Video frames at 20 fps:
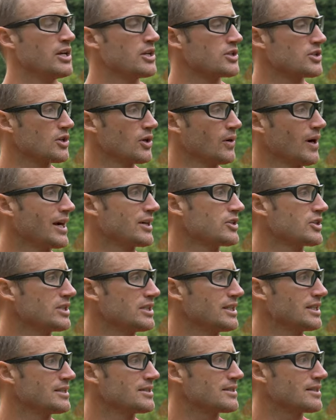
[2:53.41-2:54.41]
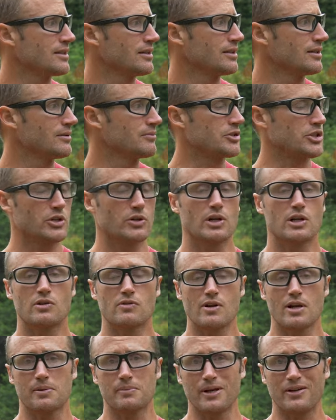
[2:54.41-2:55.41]
So I actually did some shooting
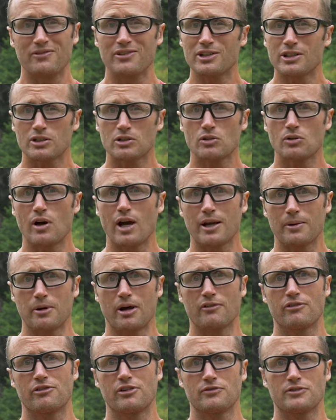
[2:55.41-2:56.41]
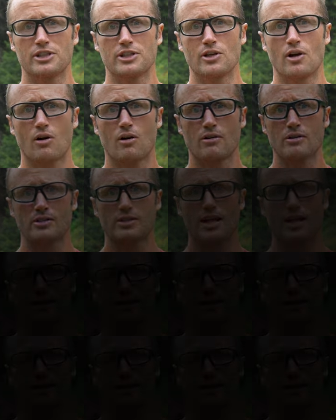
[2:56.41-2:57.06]
around my vehicle at about 50 yards